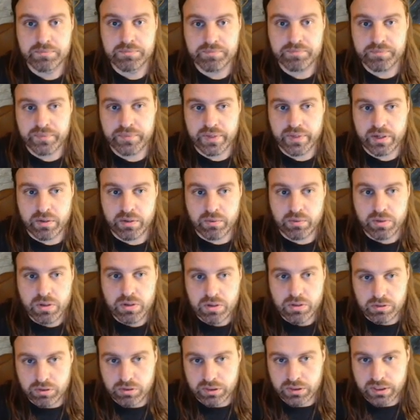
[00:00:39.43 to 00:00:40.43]
Now
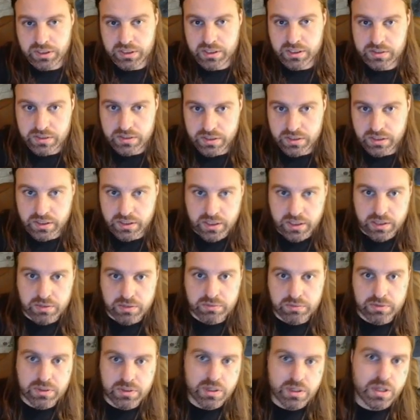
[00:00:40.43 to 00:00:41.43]
looking at the
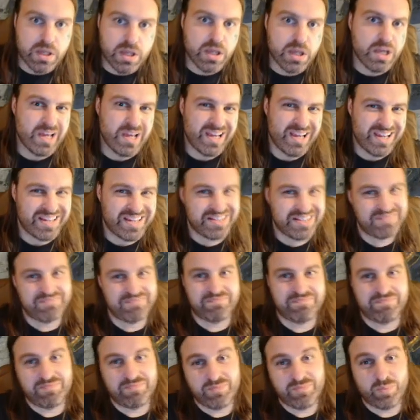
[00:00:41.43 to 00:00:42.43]
account,
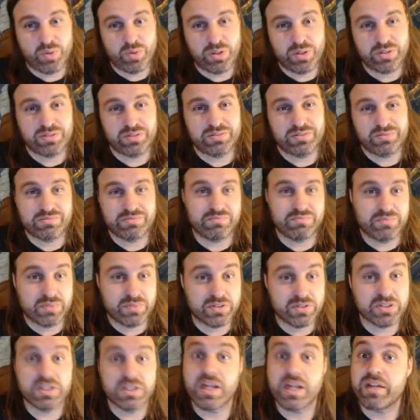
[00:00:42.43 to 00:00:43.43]
well,
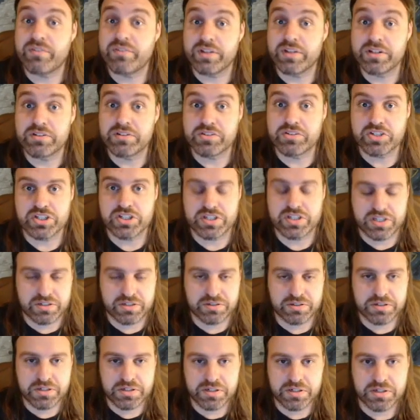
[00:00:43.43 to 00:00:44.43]
there's a lot of energy
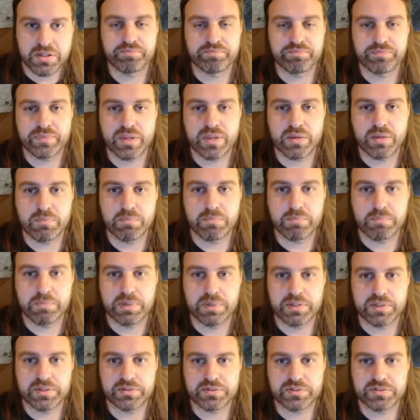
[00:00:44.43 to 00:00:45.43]
here,
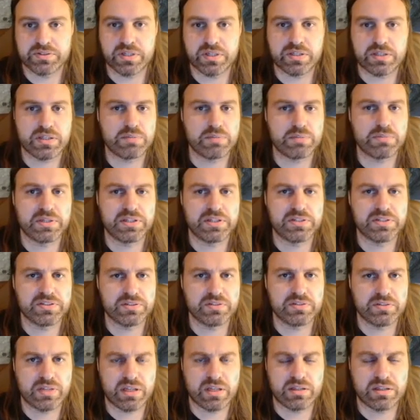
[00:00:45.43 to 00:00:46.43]
but there's not
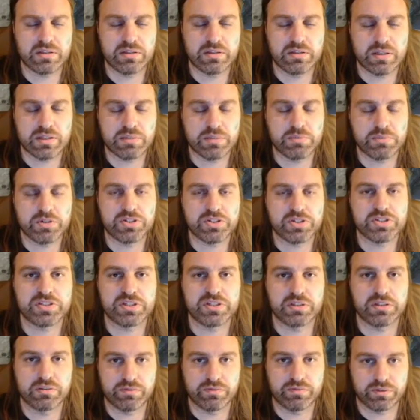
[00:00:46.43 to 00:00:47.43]
that much
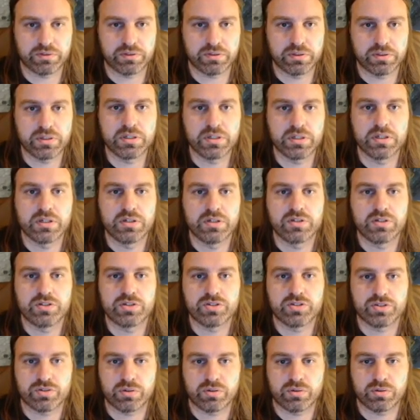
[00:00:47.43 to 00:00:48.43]
silver,
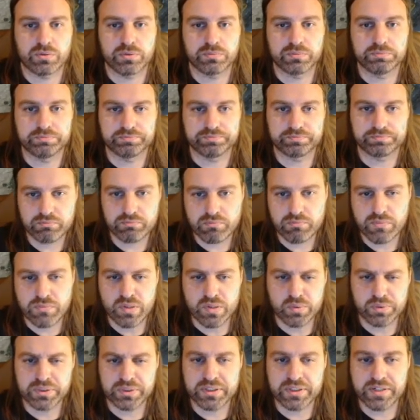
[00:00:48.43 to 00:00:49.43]
so
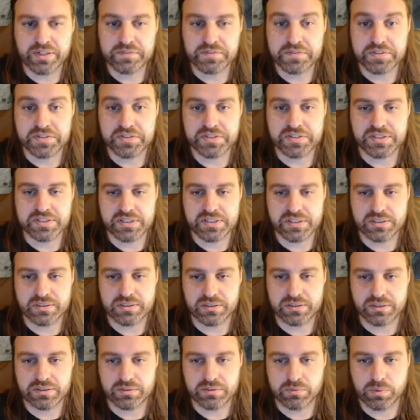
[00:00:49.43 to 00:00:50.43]
we're gonna have to see
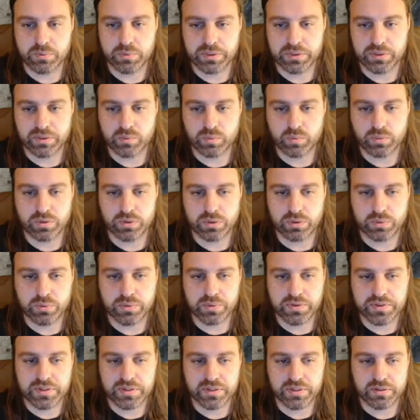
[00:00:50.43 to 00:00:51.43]
what we can work
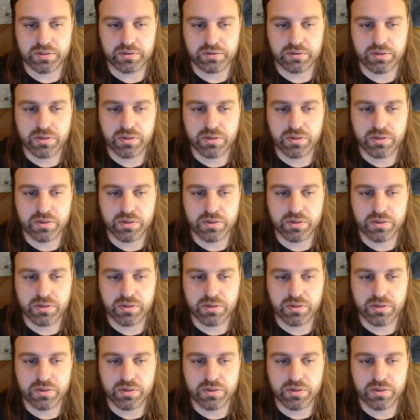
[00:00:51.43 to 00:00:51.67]
with here.